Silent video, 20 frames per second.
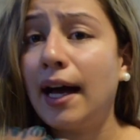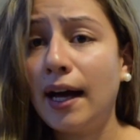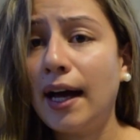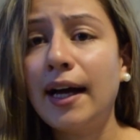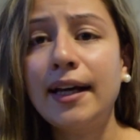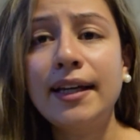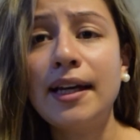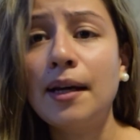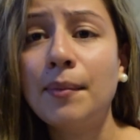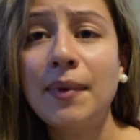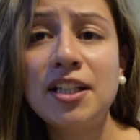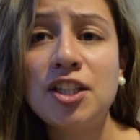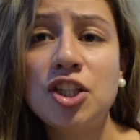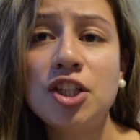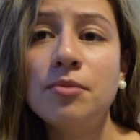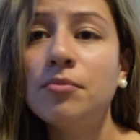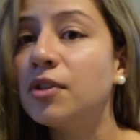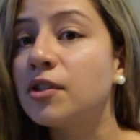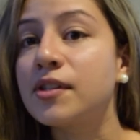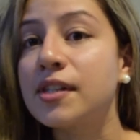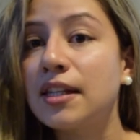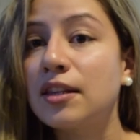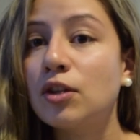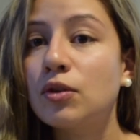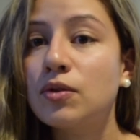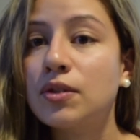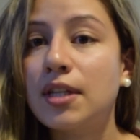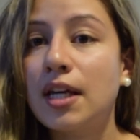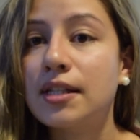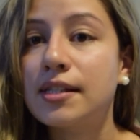I get my cheat meals in
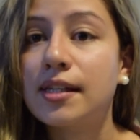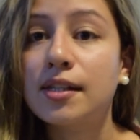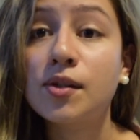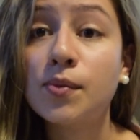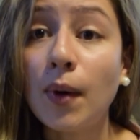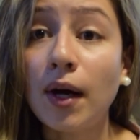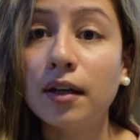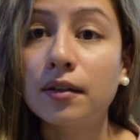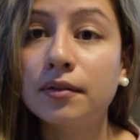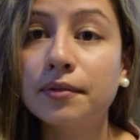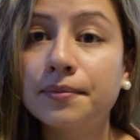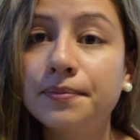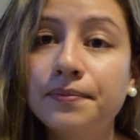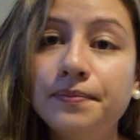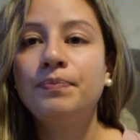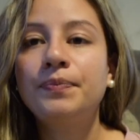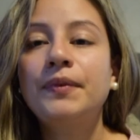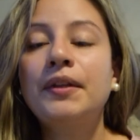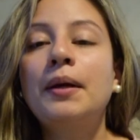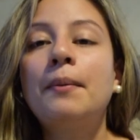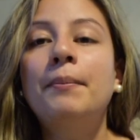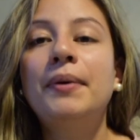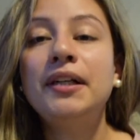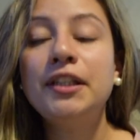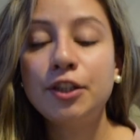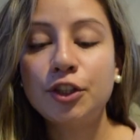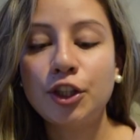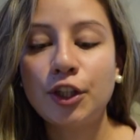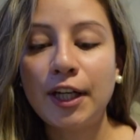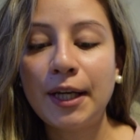those days as well.
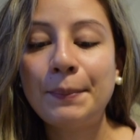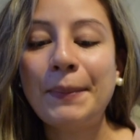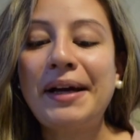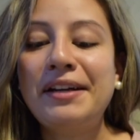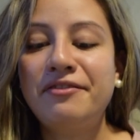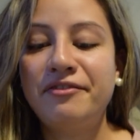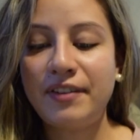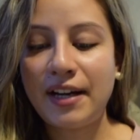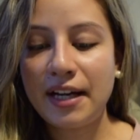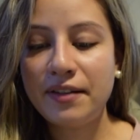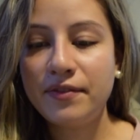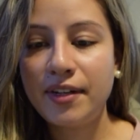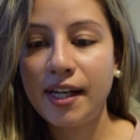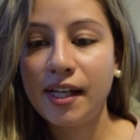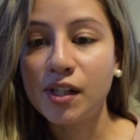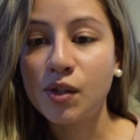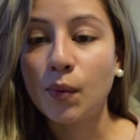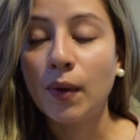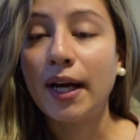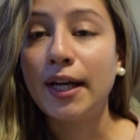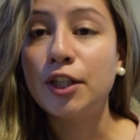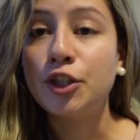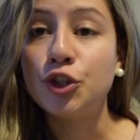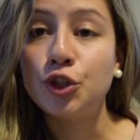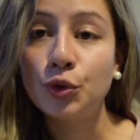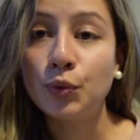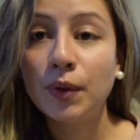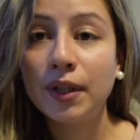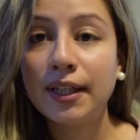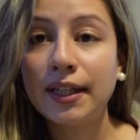But during my 5 days where I
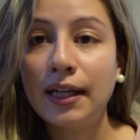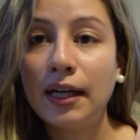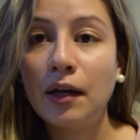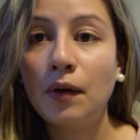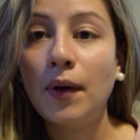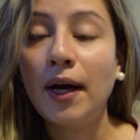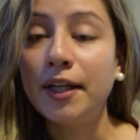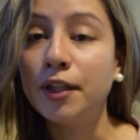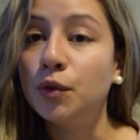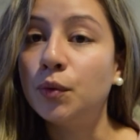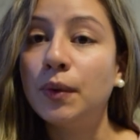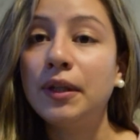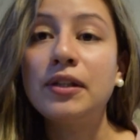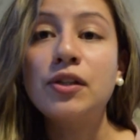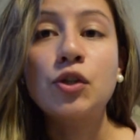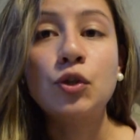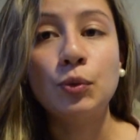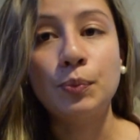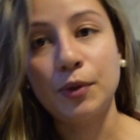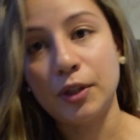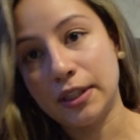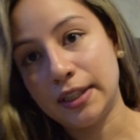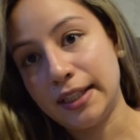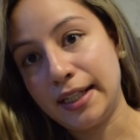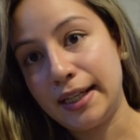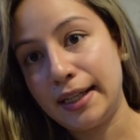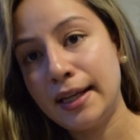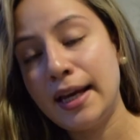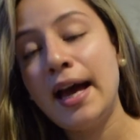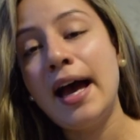do work out, I do eat super
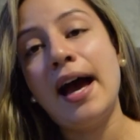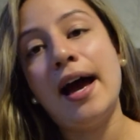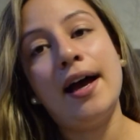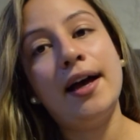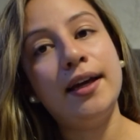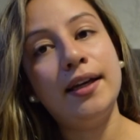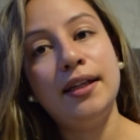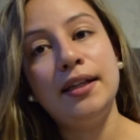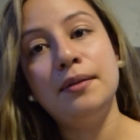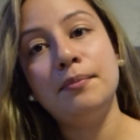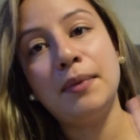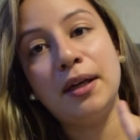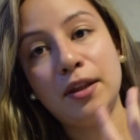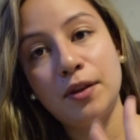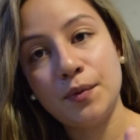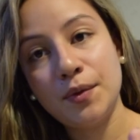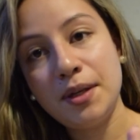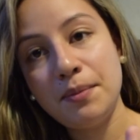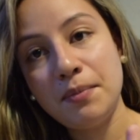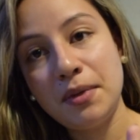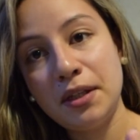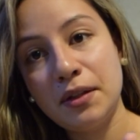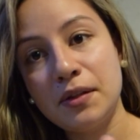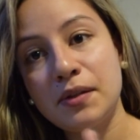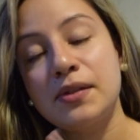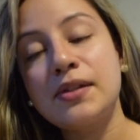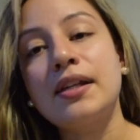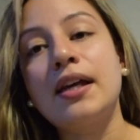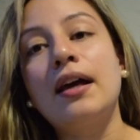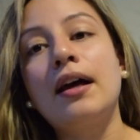clean. I eat my 3
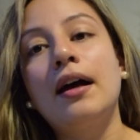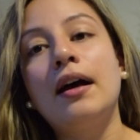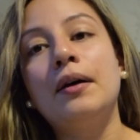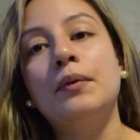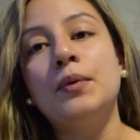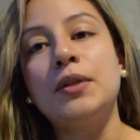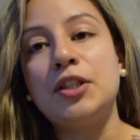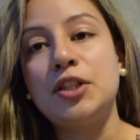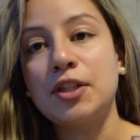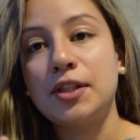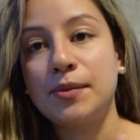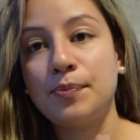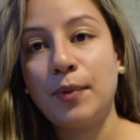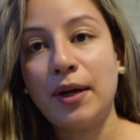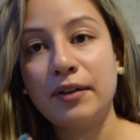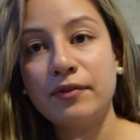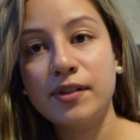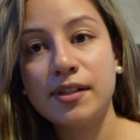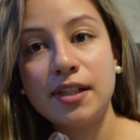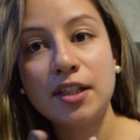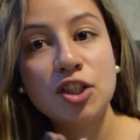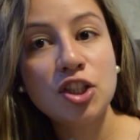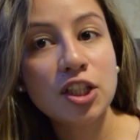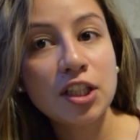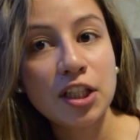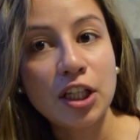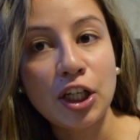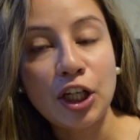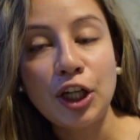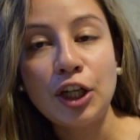meals, which is breakfast, lunch, and
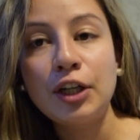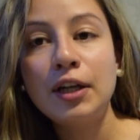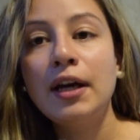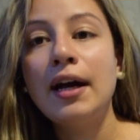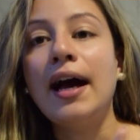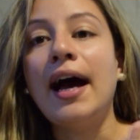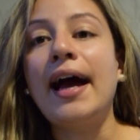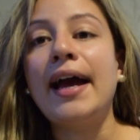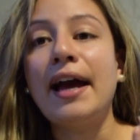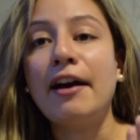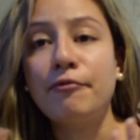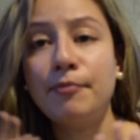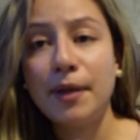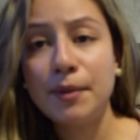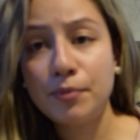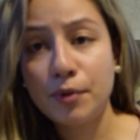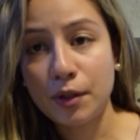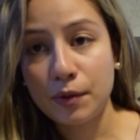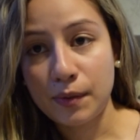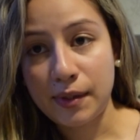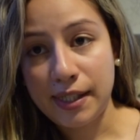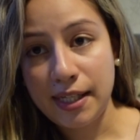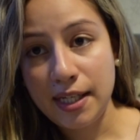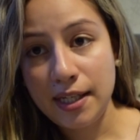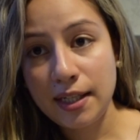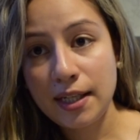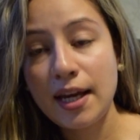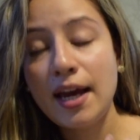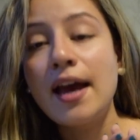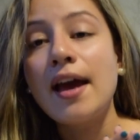dinner. I have my
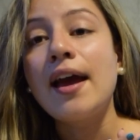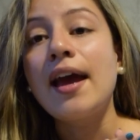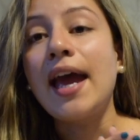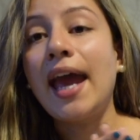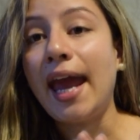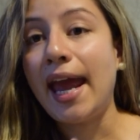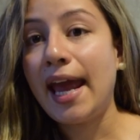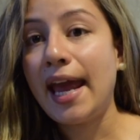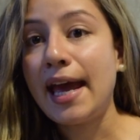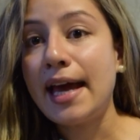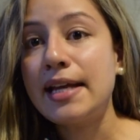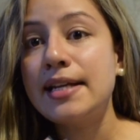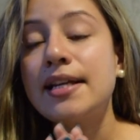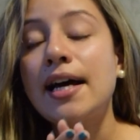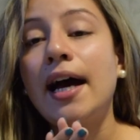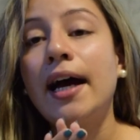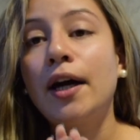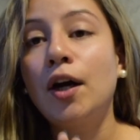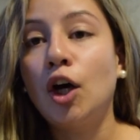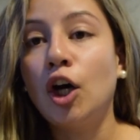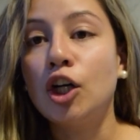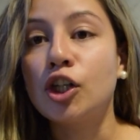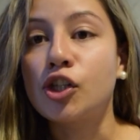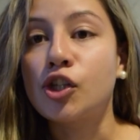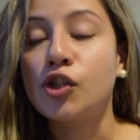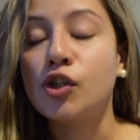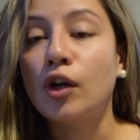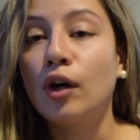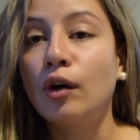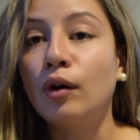protein, and I
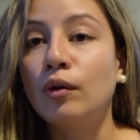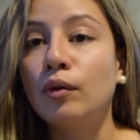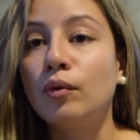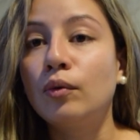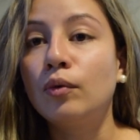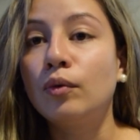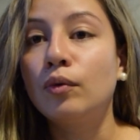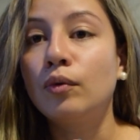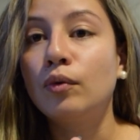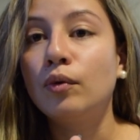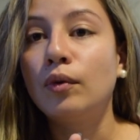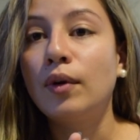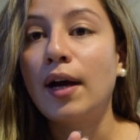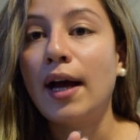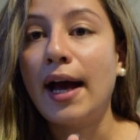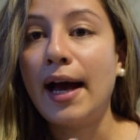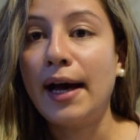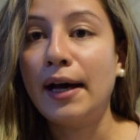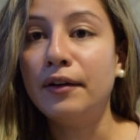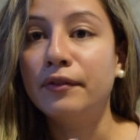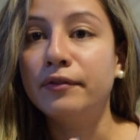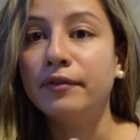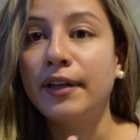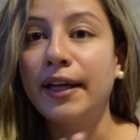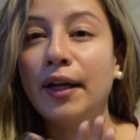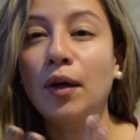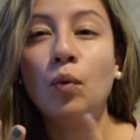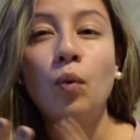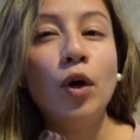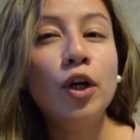also have
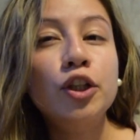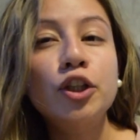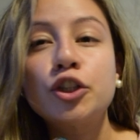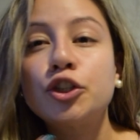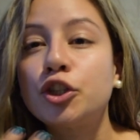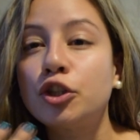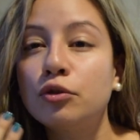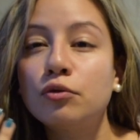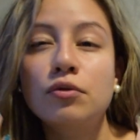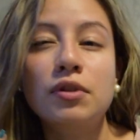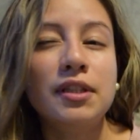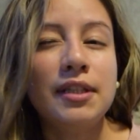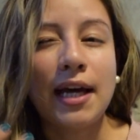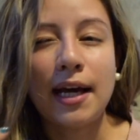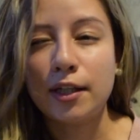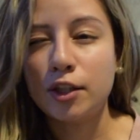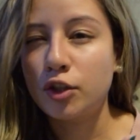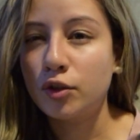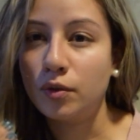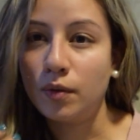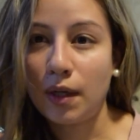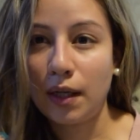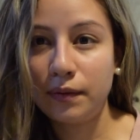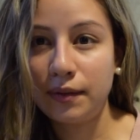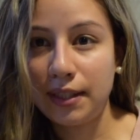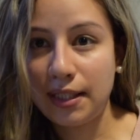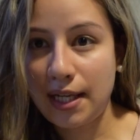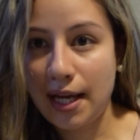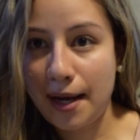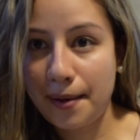like 1 or 2 snacks throughout
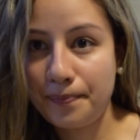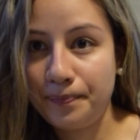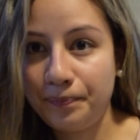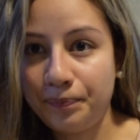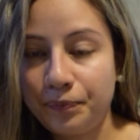the day.